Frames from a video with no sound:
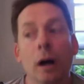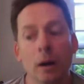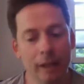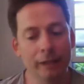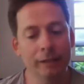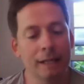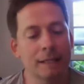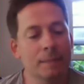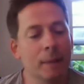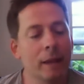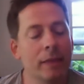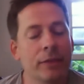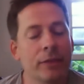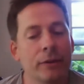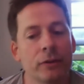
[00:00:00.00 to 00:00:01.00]
okay, it's
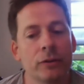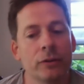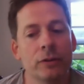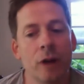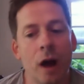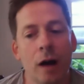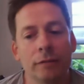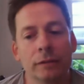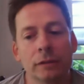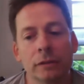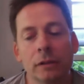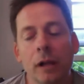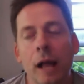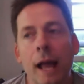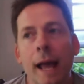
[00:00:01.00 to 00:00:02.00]
my third
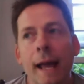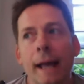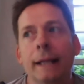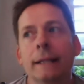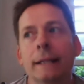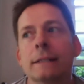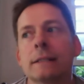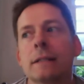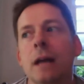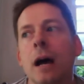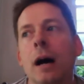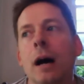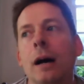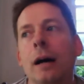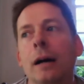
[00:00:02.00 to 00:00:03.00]
novel, and
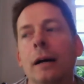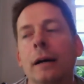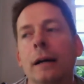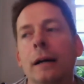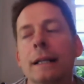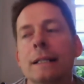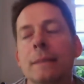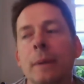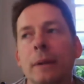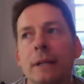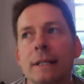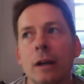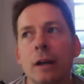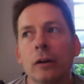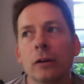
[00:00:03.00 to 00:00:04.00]
it's about
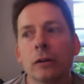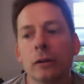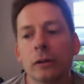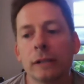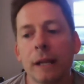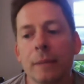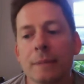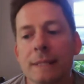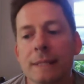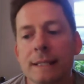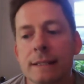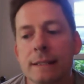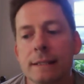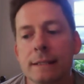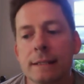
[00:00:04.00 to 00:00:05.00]
this young girl named
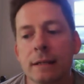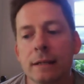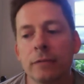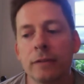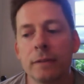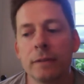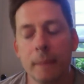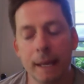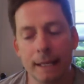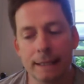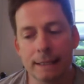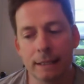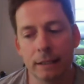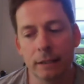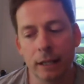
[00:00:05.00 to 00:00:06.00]
Sylvie
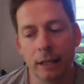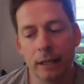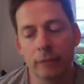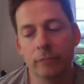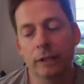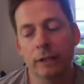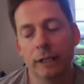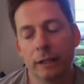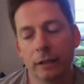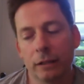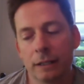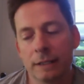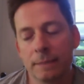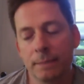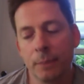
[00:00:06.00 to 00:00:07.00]
Mason, and really,
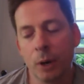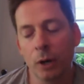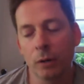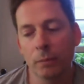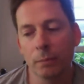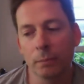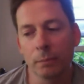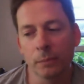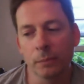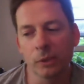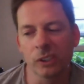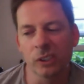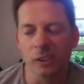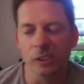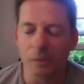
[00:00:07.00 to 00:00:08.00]
it's part
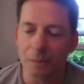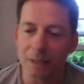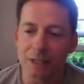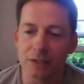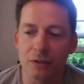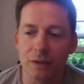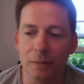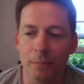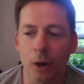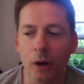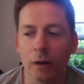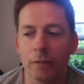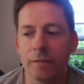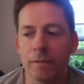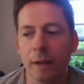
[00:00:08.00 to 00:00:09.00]
murder mystery,
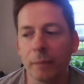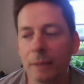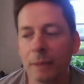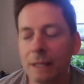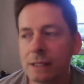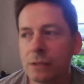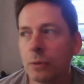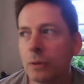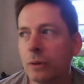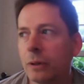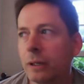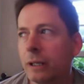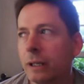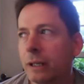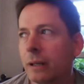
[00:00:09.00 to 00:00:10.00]
part family
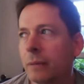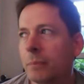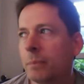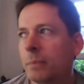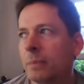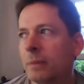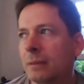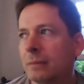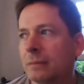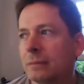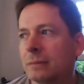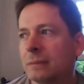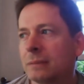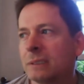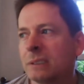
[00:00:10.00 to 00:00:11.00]
story, and
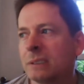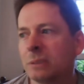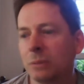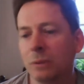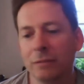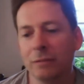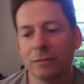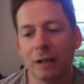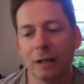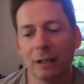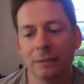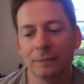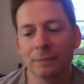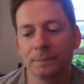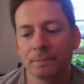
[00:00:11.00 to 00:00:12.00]
sort of a